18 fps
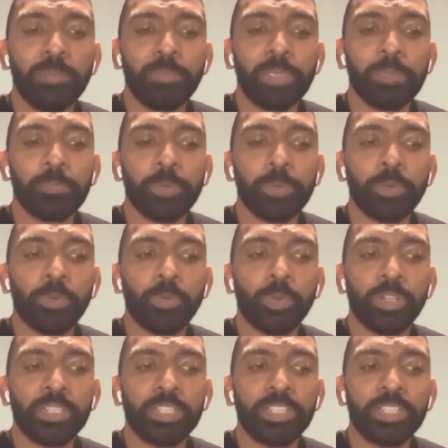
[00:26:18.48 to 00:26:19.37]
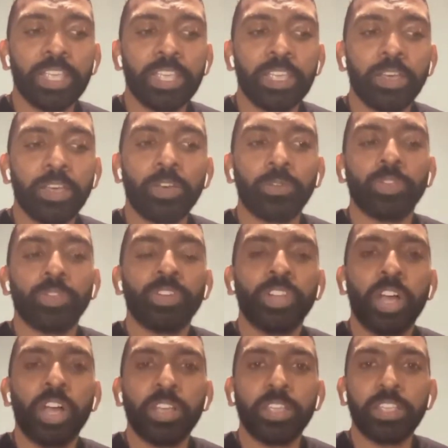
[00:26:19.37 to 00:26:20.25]
people would say, oh, you're
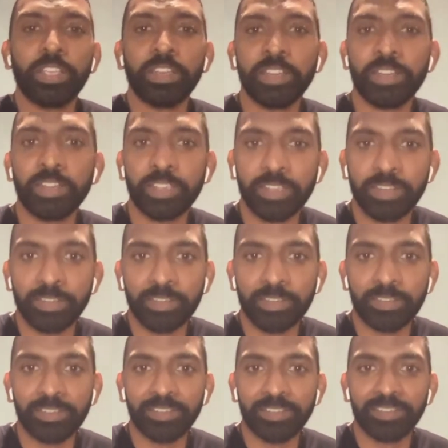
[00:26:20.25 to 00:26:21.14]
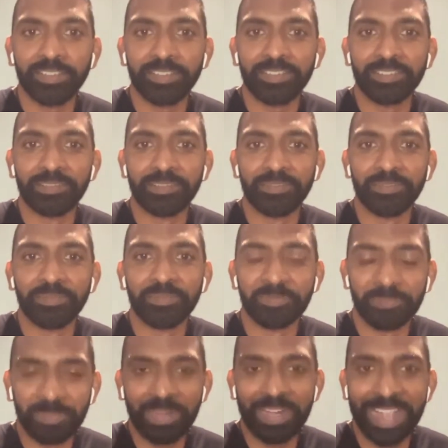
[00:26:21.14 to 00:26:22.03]
not Indian,
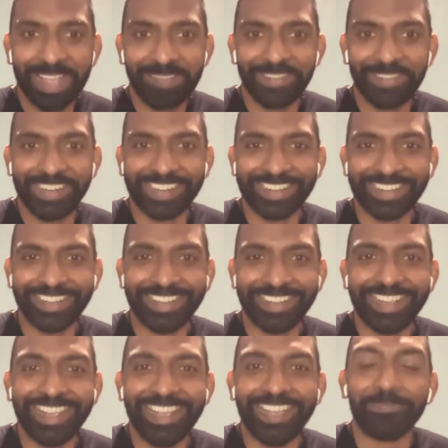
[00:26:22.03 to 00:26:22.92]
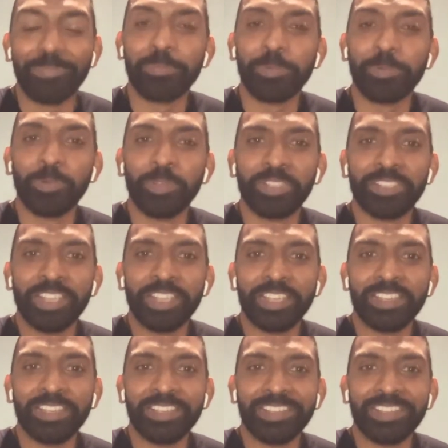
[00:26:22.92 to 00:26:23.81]
but I am Indian. People would
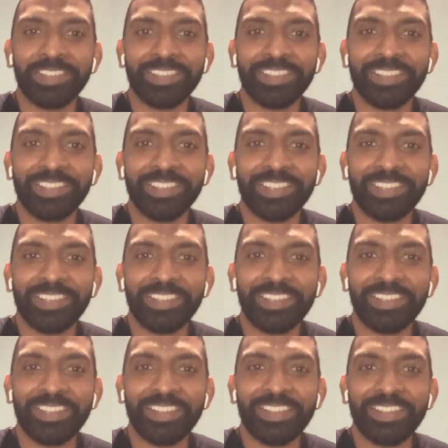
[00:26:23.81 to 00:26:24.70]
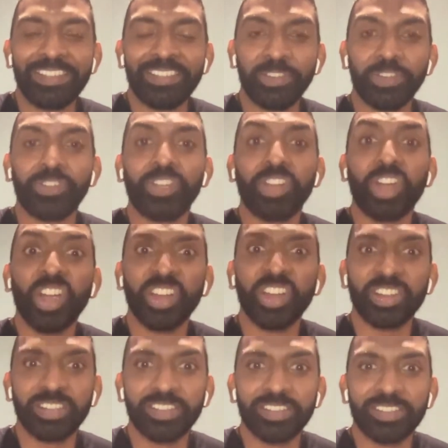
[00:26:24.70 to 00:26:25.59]
say, you're
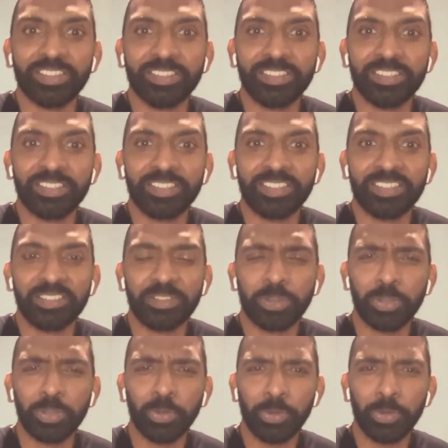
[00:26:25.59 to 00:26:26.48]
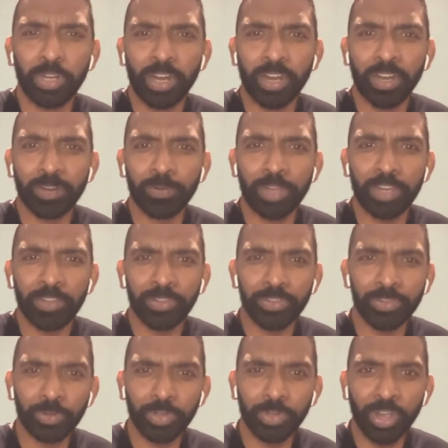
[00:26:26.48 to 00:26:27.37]
dark. You're so dark. Why are you
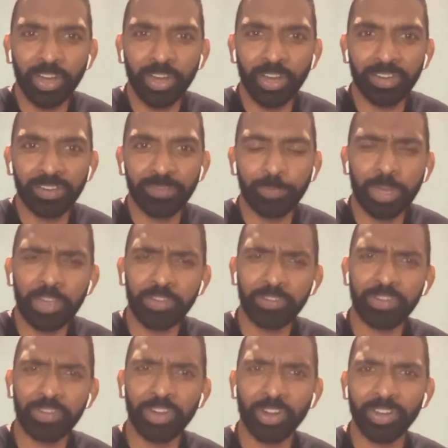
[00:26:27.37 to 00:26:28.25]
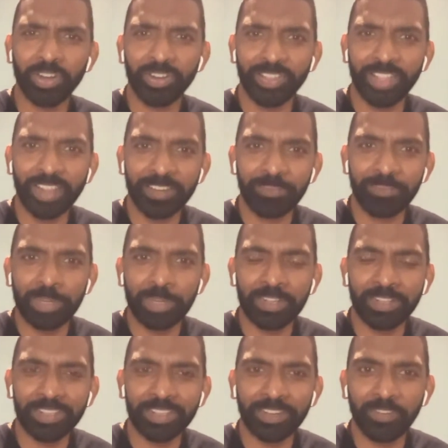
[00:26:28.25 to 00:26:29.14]
so dark? Why are you darker than
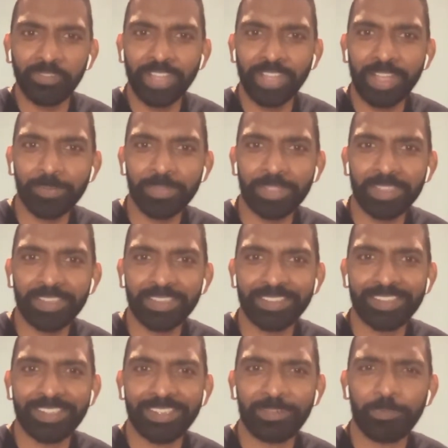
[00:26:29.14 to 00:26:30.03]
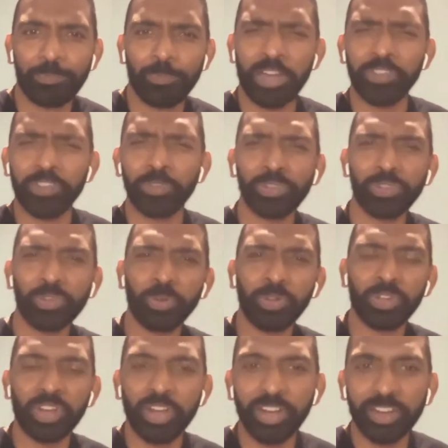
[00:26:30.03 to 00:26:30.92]
everybody else in your family? Why are you
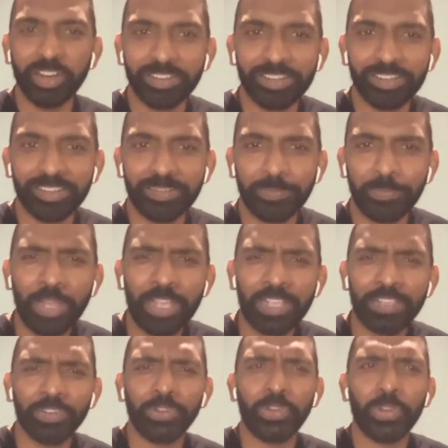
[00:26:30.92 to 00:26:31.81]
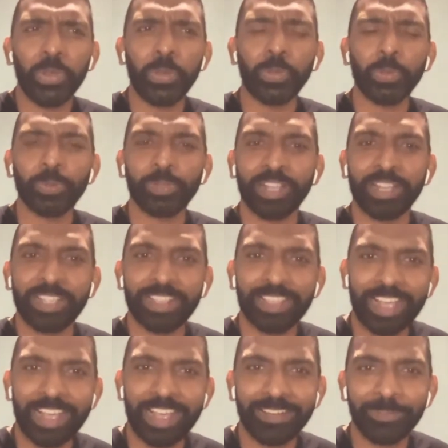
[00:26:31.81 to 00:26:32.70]
so dark? Why is your nose like
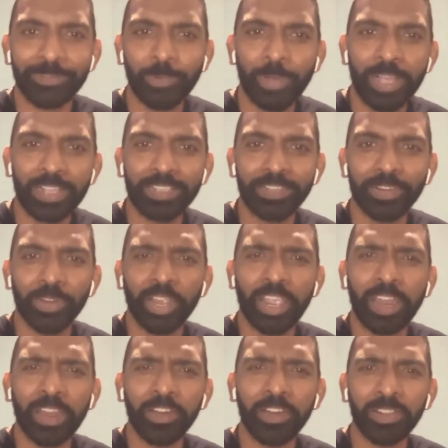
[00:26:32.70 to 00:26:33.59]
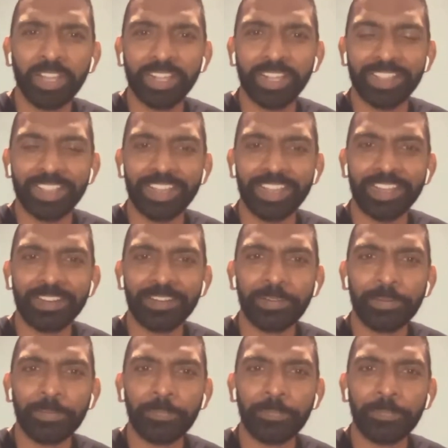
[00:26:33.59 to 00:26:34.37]
that? Why is your hair like that?